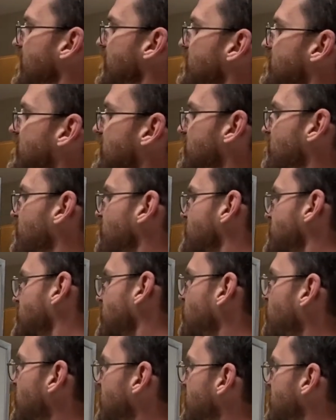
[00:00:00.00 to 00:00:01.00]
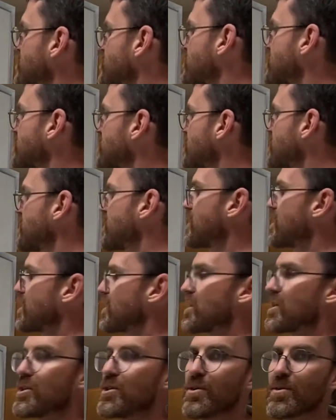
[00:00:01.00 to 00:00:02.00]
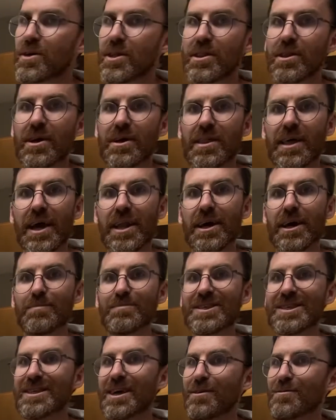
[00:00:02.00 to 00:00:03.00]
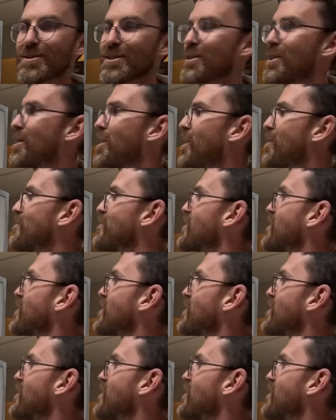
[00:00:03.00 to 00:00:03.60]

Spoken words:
Just for someone interested, you can look that up, Snell's law.